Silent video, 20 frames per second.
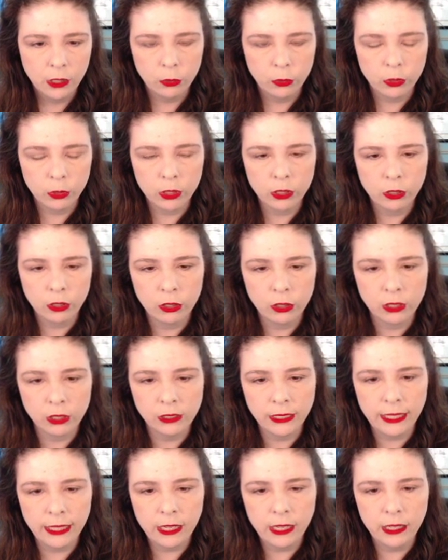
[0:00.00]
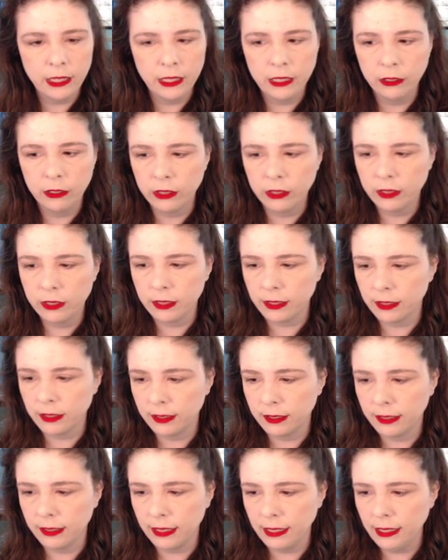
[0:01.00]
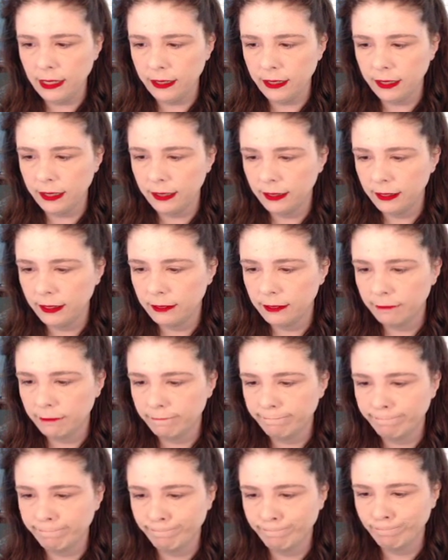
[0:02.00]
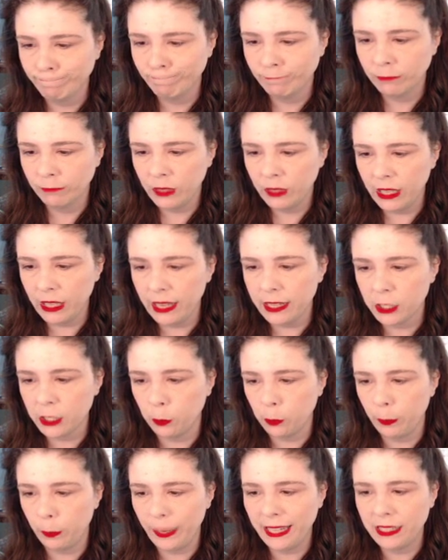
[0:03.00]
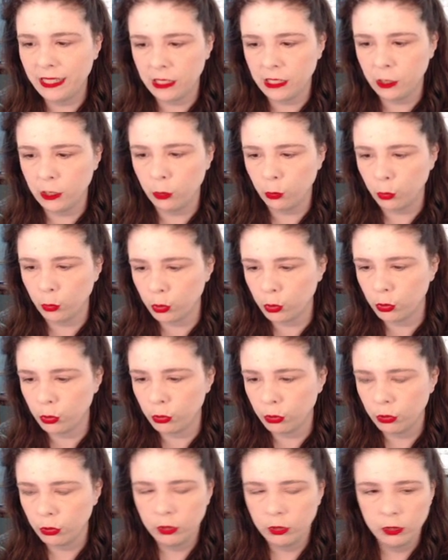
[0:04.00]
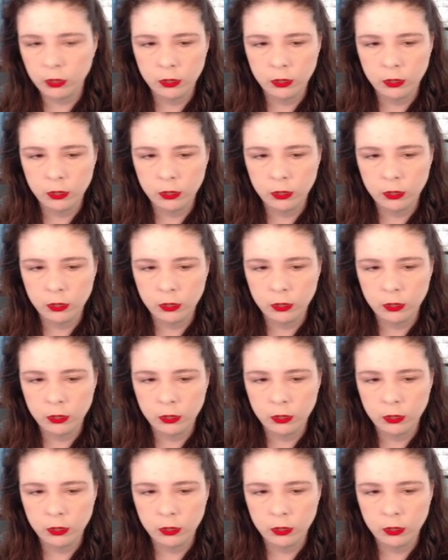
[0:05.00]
We're gonna go to Lady Keera's estate. Ash Bandicoots.